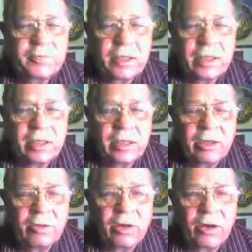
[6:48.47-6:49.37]
and
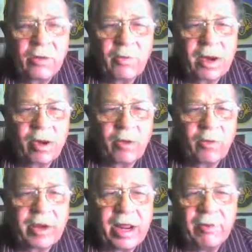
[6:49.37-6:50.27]
whiskey.
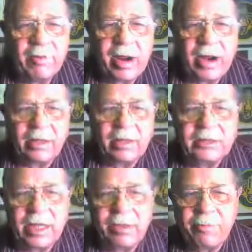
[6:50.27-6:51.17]
Well, on the way
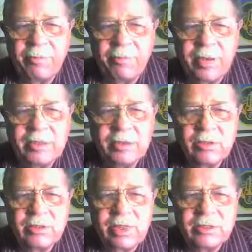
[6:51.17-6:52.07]
home, Dad reminded
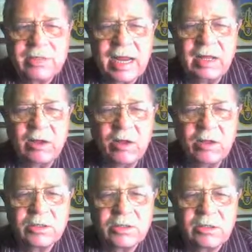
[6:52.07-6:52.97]
us, yep,
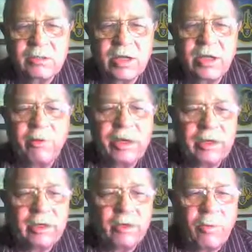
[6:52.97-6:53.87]
he's going to tell Santa
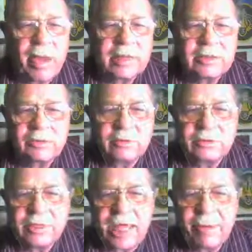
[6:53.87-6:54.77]
Claus that
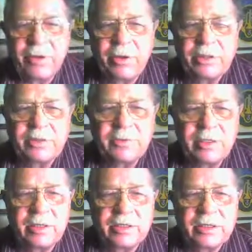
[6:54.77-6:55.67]
we didn't need no
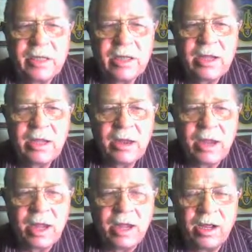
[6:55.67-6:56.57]
bicycles and cap guns
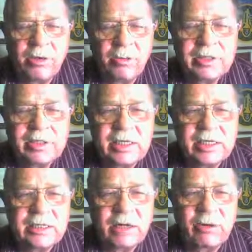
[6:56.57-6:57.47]
to bring us
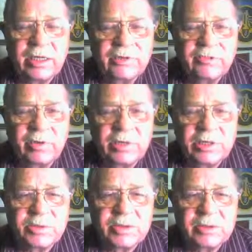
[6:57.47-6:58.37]

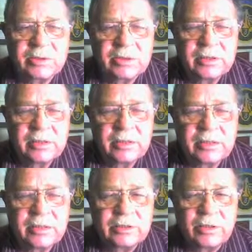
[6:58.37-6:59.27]
whiskey and cigarettes for
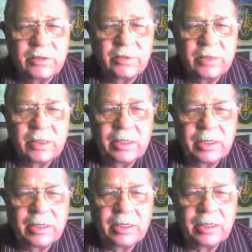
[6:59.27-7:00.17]
Christmas.
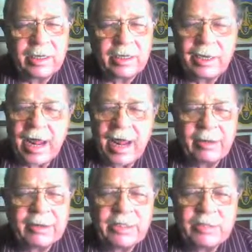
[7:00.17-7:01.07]
So,
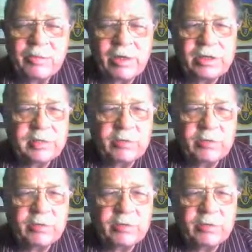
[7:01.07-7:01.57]
and